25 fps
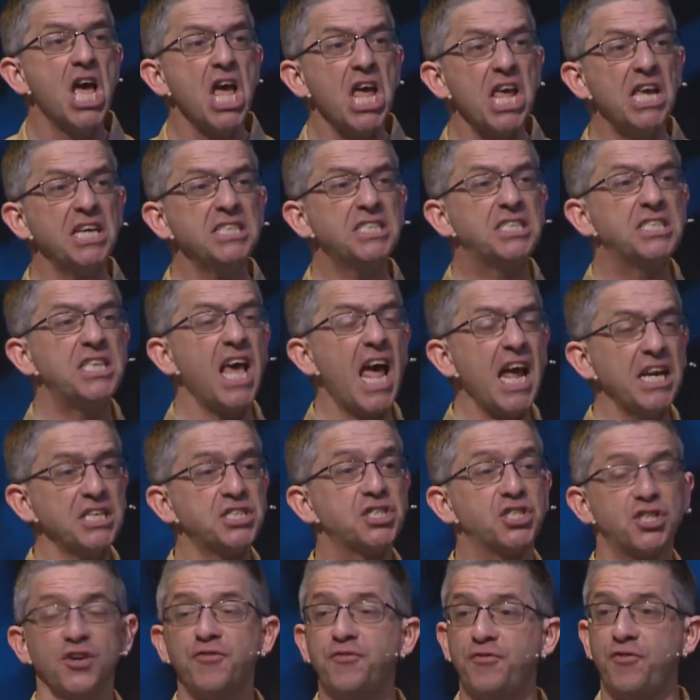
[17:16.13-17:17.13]
is that
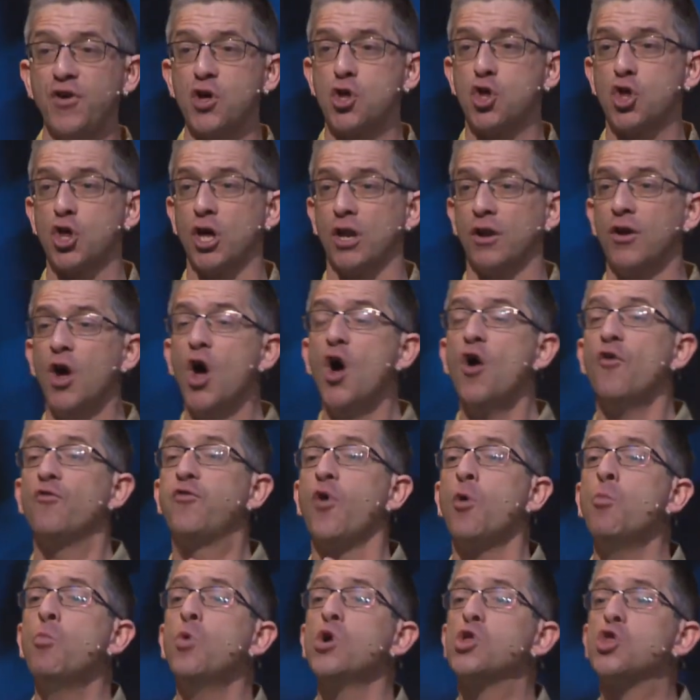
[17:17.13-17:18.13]
sufficient
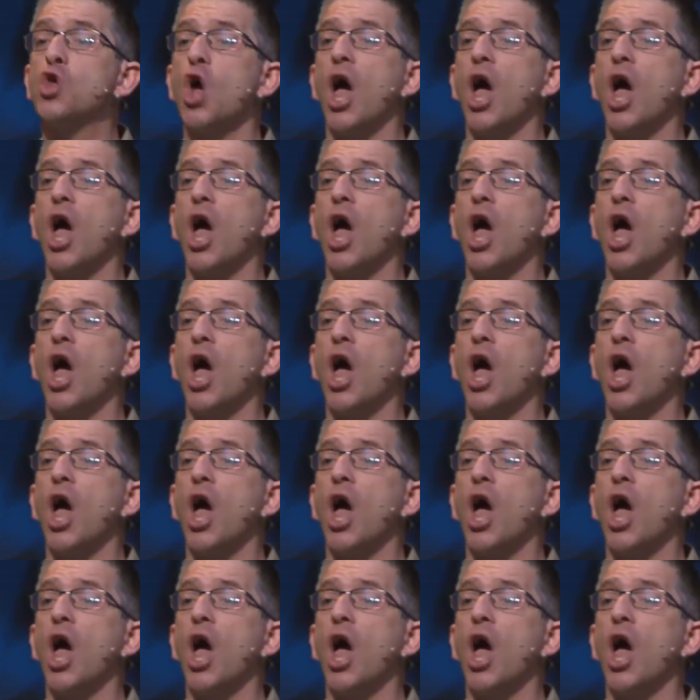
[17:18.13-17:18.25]
from which